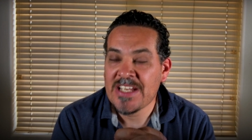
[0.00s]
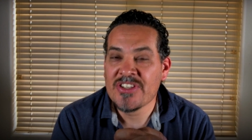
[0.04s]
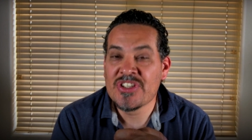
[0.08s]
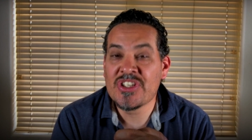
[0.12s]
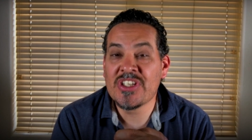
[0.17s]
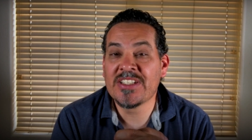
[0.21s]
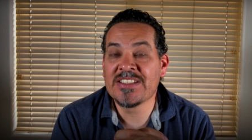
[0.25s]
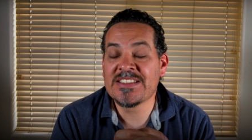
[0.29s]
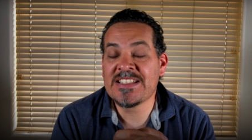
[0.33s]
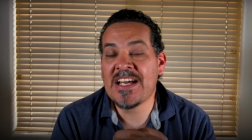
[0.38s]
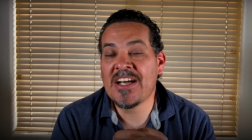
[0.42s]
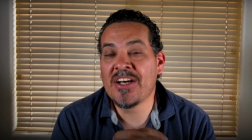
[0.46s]

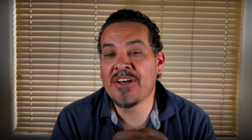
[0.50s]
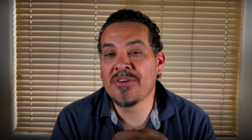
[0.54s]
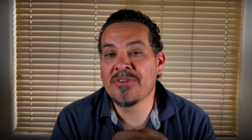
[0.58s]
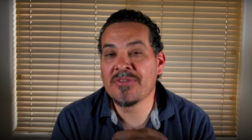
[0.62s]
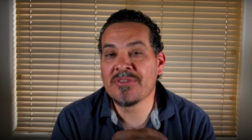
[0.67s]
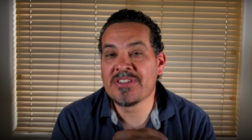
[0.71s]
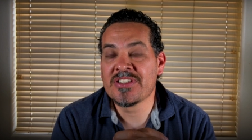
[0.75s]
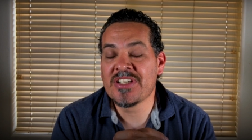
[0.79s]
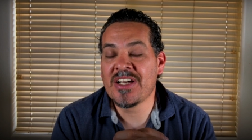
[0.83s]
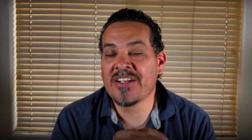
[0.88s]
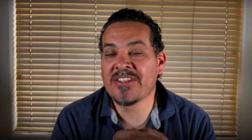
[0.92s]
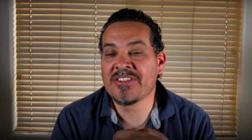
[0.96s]
She is now
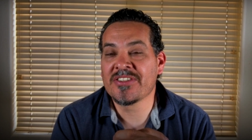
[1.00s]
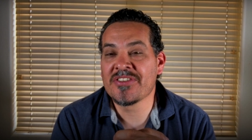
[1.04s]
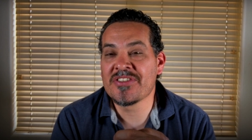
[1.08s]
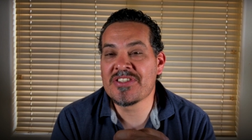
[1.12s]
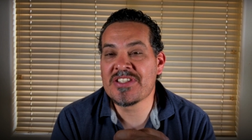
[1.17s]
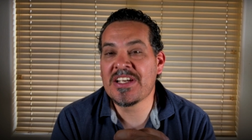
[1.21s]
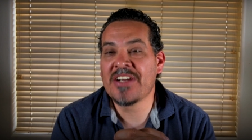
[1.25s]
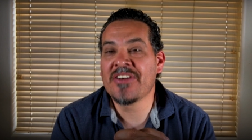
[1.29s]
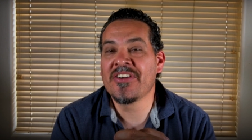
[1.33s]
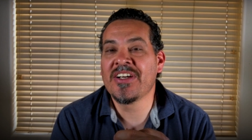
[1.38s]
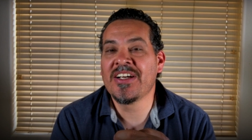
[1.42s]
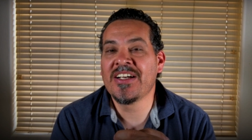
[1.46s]
Dr.
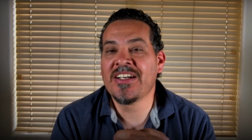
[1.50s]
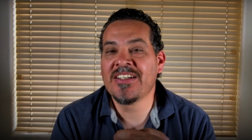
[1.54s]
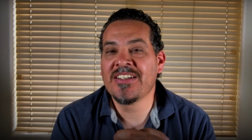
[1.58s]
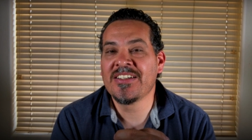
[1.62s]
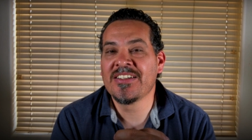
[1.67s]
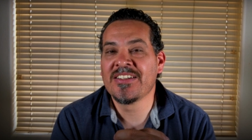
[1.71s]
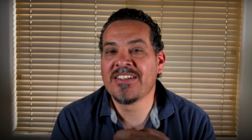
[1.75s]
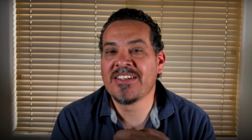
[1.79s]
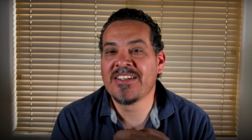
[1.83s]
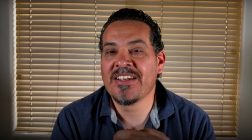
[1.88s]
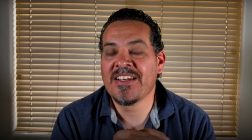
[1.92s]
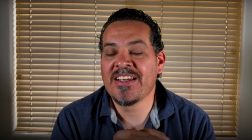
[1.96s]
Sarah
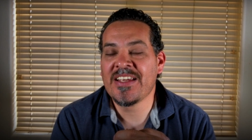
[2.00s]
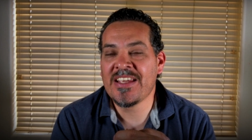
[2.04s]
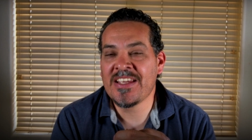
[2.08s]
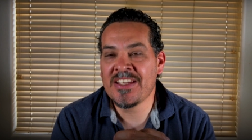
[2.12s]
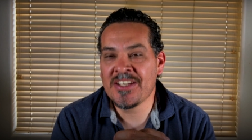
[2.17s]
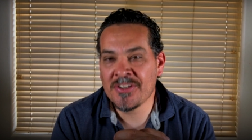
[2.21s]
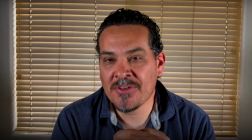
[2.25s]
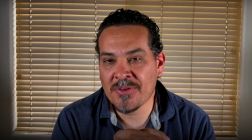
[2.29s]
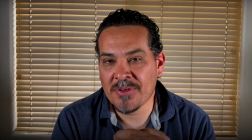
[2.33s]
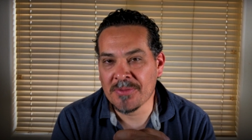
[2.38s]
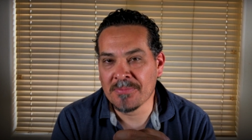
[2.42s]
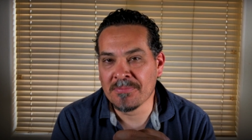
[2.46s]

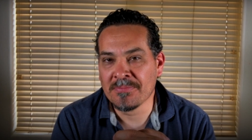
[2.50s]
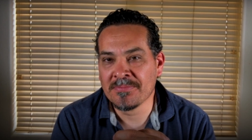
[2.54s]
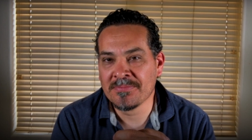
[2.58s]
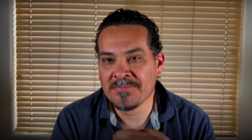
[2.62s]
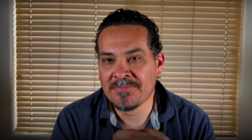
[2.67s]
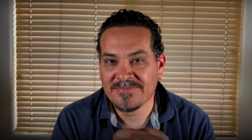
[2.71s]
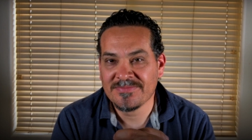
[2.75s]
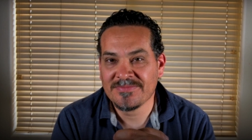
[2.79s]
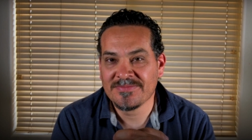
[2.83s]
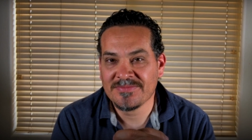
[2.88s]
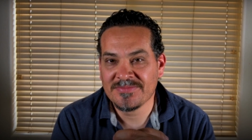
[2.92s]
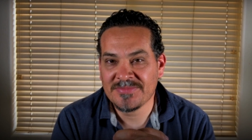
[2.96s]
Ingram.
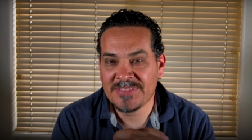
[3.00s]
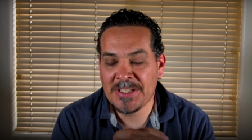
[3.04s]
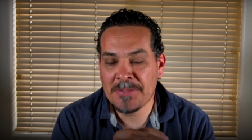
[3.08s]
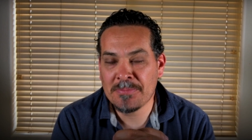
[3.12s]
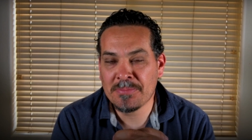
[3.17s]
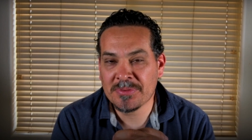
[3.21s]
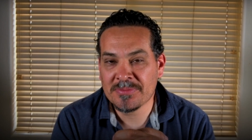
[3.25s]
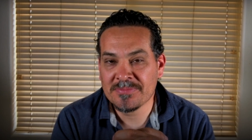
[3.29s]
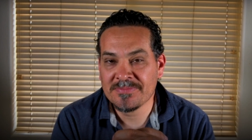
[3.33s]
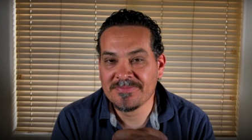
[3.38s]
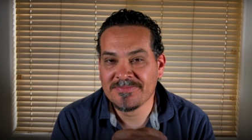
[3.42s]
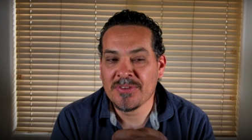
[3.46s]

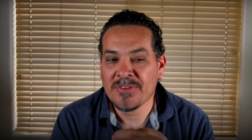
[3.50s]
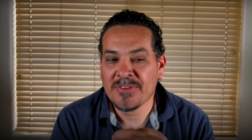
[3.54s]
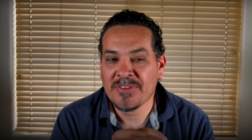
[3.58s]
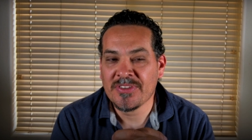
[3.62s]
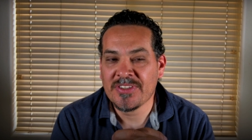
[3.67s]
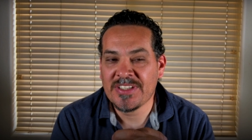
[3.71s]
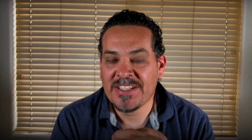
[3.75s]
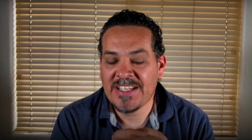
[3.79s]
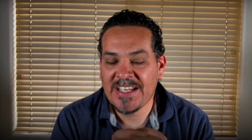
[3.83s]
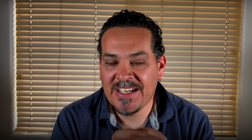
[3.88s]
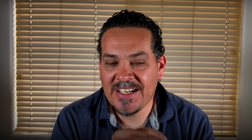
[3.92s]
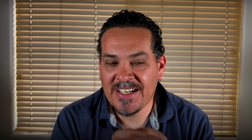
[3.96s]
Yep.
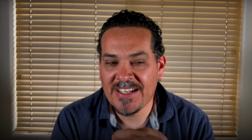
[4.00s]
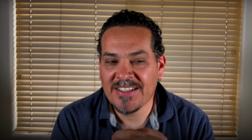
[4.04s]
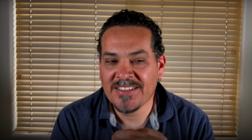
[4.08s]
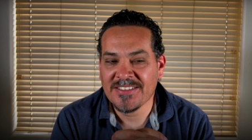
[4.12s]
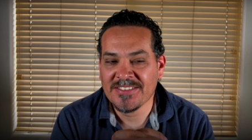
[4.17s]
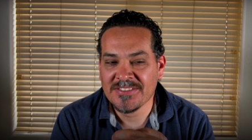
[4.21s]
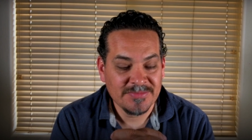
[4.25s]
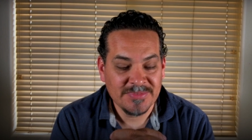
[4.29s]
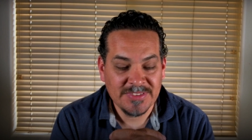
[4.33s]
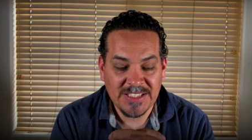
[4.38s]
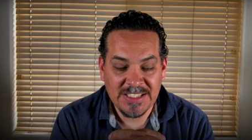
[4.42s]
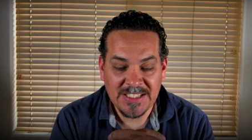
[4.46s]
Yeah.
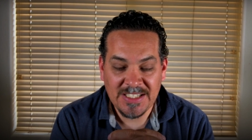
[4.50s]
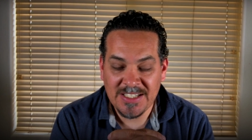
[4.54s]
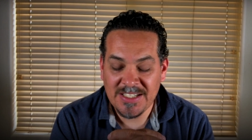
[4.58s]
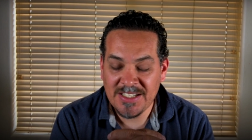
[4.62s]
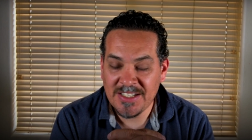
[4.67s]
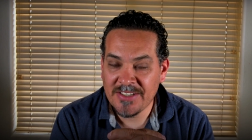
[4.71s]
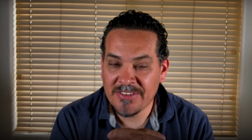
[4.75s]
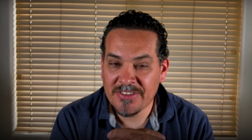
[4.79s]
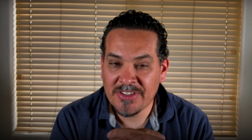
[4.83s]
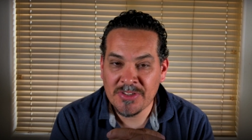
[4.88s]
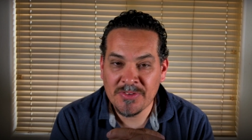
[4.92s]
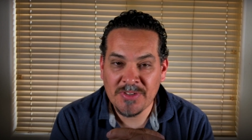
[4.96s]

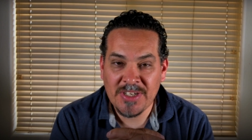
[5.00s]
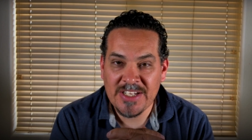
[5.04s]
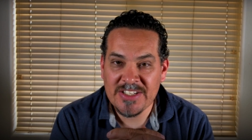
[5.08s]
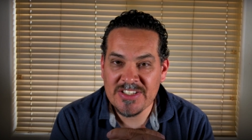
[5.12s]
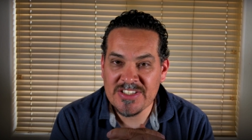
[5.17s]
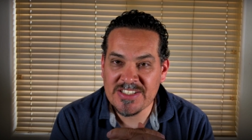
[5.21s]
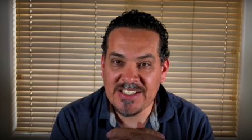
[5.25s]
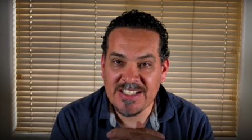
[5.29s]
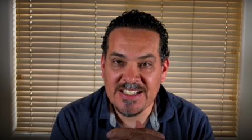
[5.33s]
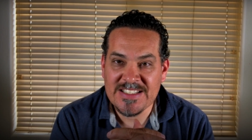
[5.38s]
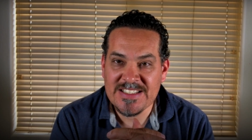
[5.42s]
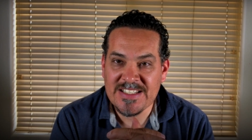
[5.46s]
Uh, you know, I
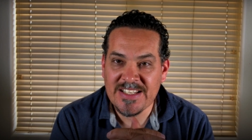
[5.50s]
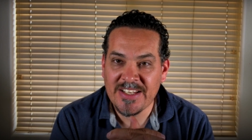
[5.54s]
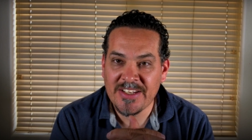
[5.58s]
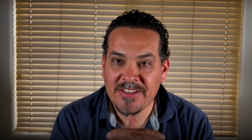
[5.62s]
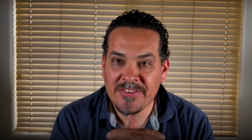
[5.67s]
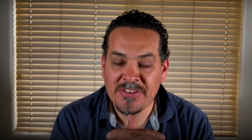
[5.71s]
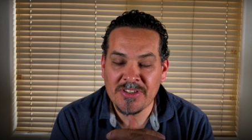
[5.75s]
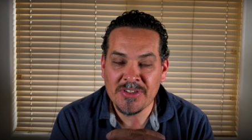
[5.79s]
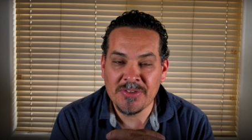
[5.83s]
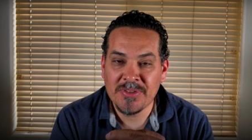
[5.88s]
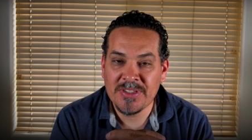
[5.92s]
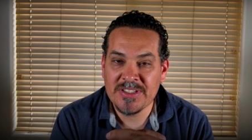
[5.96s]
just got to say,
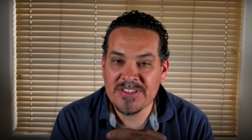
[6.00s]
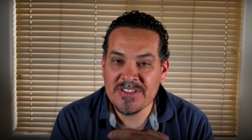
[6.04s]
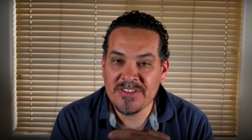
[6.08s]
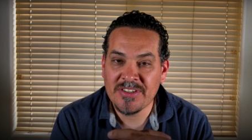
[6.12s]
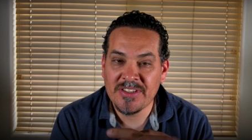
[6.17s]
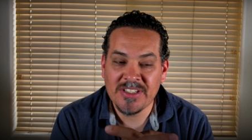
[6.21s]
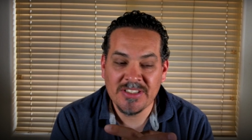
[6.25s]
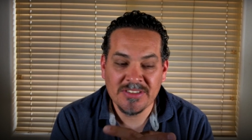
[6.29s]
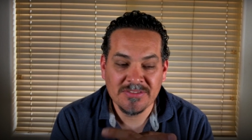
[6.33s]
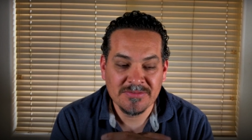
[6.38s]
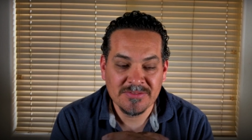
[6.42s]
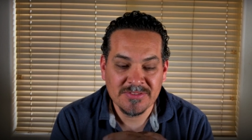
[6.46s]
you know what,
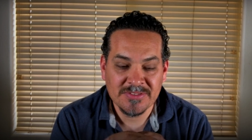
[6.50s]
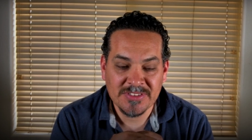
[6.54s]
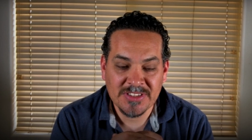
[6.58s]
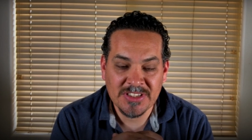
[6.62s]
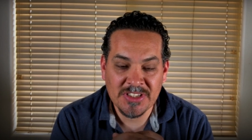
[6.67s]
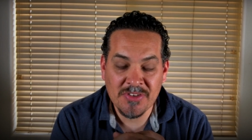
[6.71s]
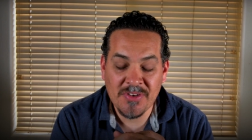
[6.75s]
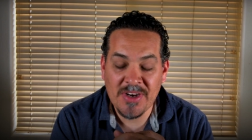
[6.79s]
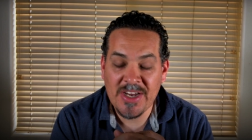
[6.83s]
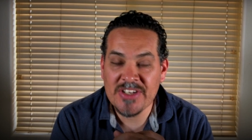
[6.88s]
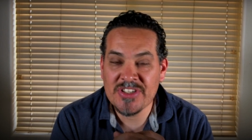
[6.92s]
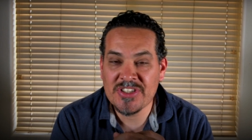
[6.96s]
Sarah?
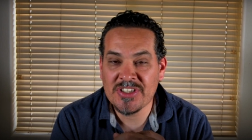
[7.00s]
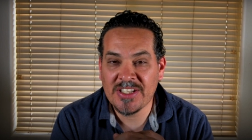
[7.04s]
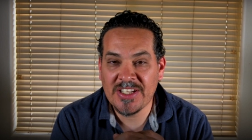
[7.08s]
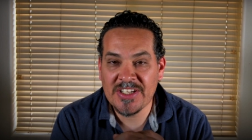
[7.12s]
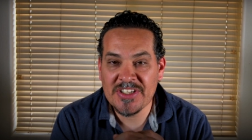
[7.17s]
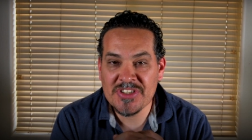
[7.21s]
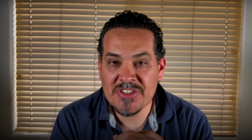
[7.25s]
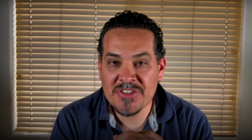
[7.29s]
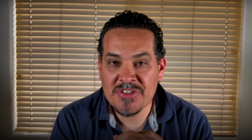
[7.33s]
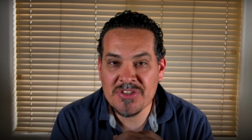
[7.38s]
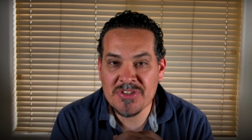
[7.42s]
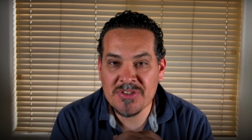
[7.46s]

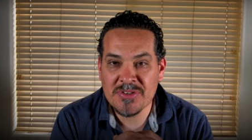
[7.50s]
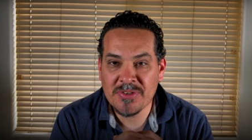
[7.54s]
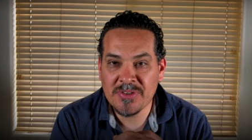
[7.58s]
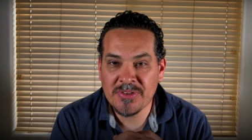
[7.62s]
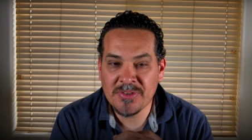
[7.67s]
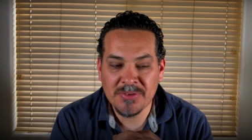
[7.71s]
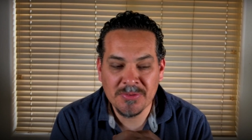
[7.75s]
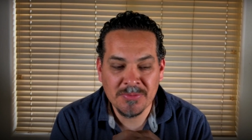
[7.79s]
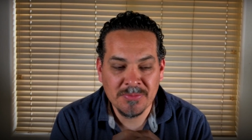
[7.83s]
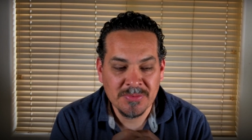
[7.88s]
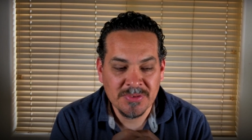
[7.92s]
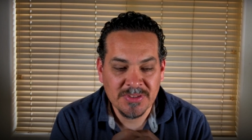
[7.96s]
Congratulations to
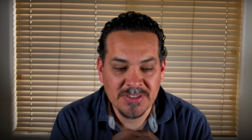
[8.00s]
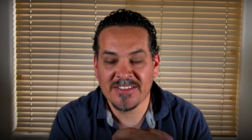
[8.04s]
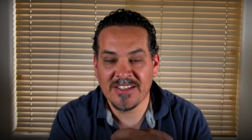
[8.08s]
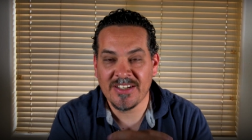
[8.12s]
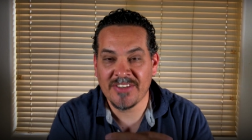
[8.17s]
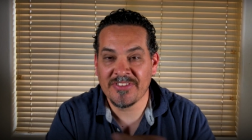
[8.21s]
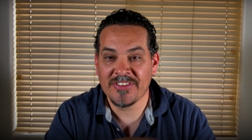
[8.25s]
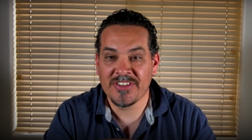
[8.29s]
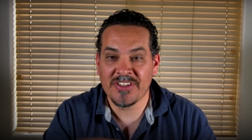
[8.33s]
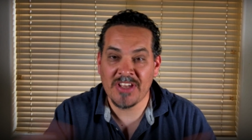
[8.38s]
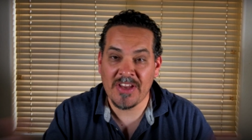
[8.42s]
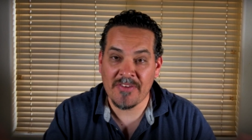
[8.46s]
you.
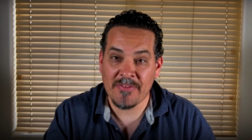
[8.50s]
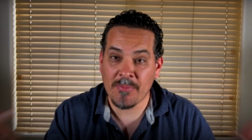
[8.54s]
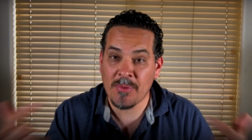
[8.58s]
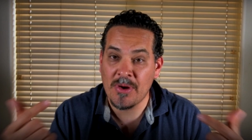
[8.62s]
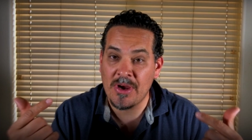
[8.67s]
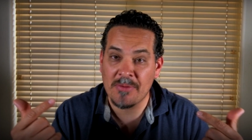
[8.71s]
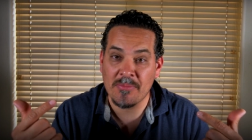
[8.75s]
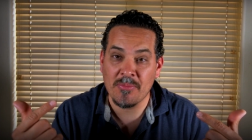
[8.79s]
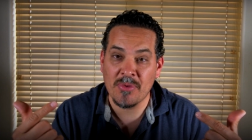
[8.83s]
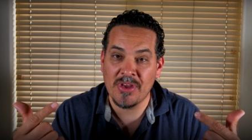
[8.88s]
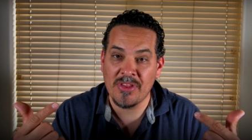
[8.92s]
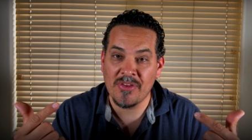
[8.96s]
You have a
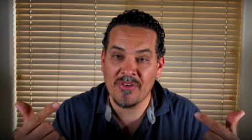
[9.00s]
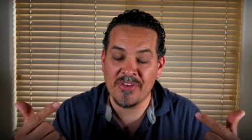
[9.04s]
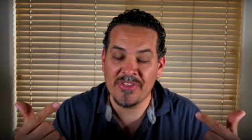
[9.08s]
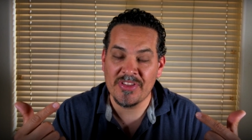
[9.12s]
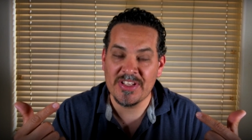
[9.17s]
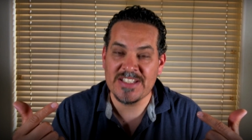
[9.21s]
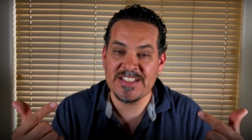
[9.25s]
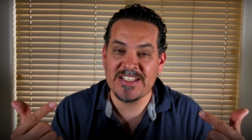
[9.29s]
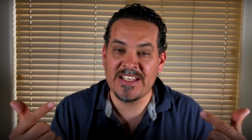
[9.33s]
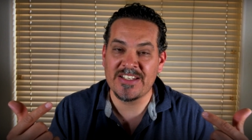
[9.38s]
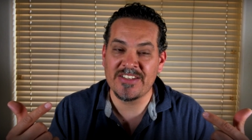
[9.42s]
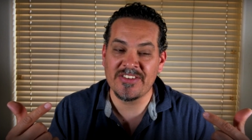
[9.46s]
proud brother on
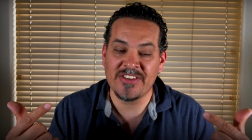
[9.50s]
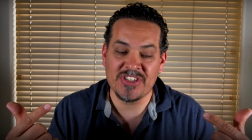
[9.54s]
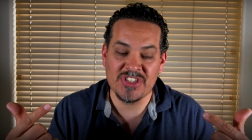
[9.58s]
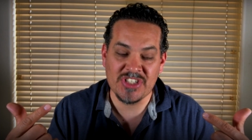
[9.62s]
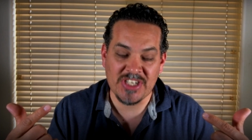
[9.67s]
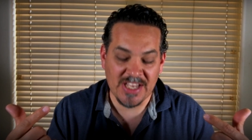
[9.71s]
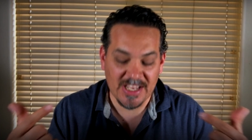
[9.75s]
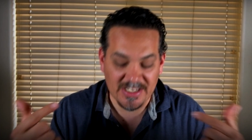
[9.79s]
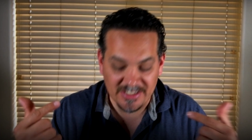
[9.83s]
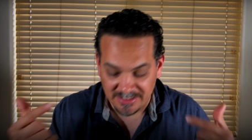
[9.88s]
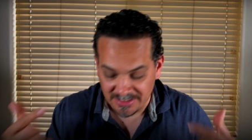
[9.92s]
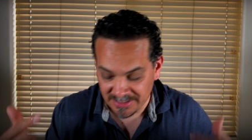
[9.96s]
this end of the
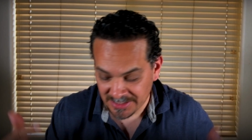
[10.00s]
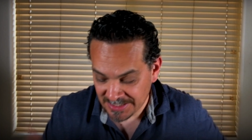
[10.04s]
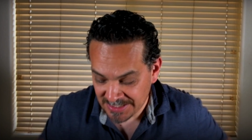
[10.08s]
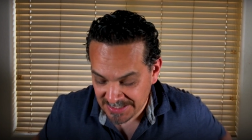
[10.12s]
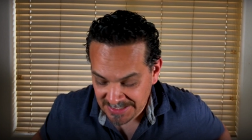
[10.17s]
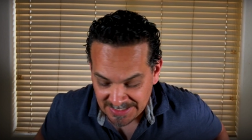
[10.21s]
channel.